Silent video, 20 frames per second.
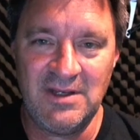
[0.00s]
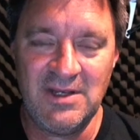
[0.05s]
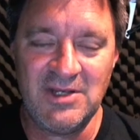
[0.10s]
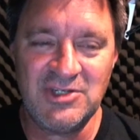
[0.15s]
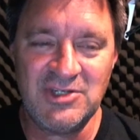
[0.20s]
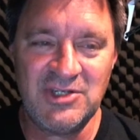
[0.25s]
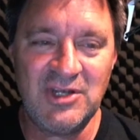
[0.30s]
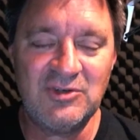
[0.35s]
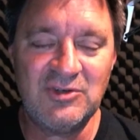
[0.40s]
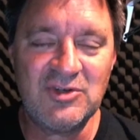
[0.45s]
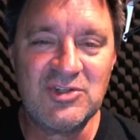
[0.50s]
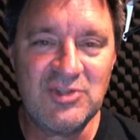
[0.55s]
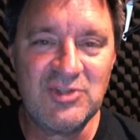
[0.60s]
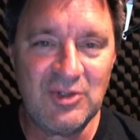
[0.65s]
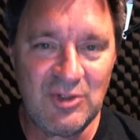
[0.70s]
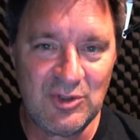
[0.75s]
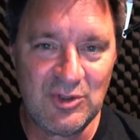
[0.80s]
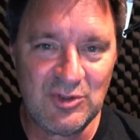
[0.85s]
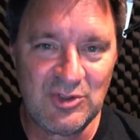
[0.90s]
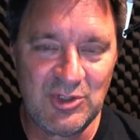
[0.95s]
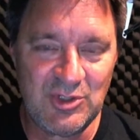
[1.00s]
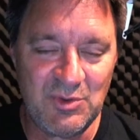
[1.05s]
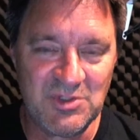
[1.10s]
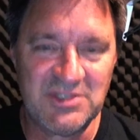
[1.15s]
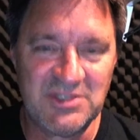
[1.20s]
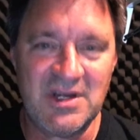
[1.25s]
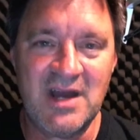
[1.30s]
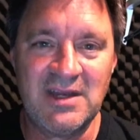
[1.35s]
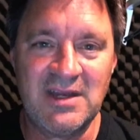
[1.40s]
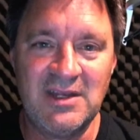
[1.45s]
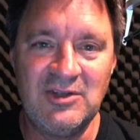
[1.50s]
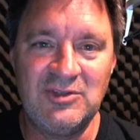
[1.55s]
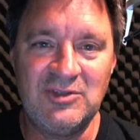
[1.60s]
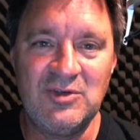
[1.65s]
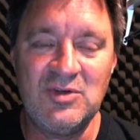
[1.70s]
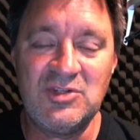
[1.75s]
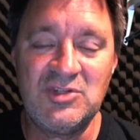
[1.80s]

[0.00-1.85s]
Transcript: She understood who she was talking to.